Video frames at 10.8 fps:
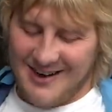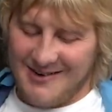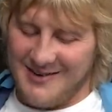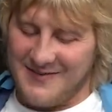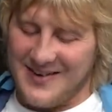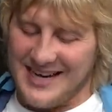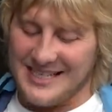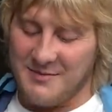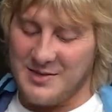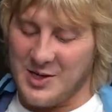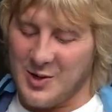it affects
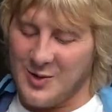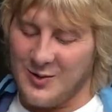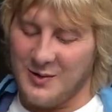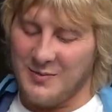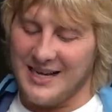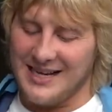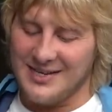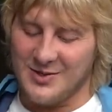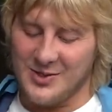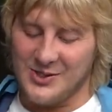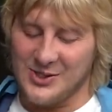them as a whole, the players,
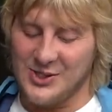or just